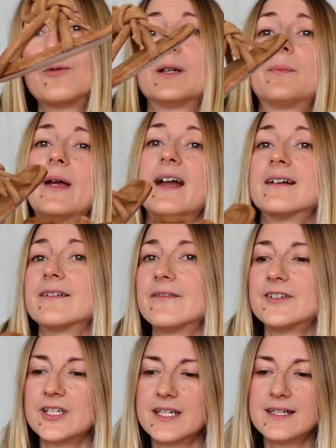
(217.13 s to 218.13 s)
with a pair of
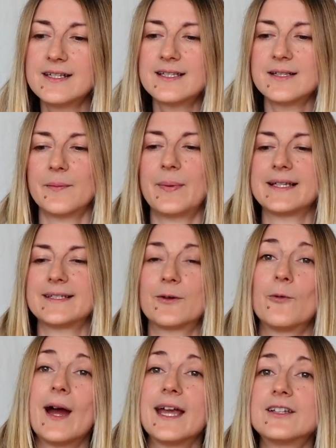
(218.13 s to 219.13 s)
jeans and a basic
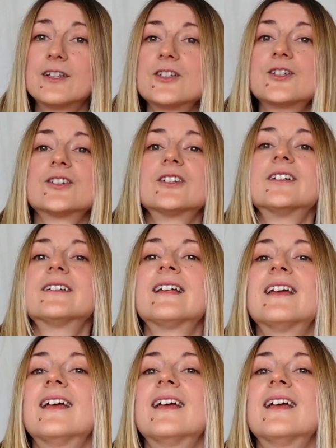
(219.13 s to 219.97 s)
white t-shirt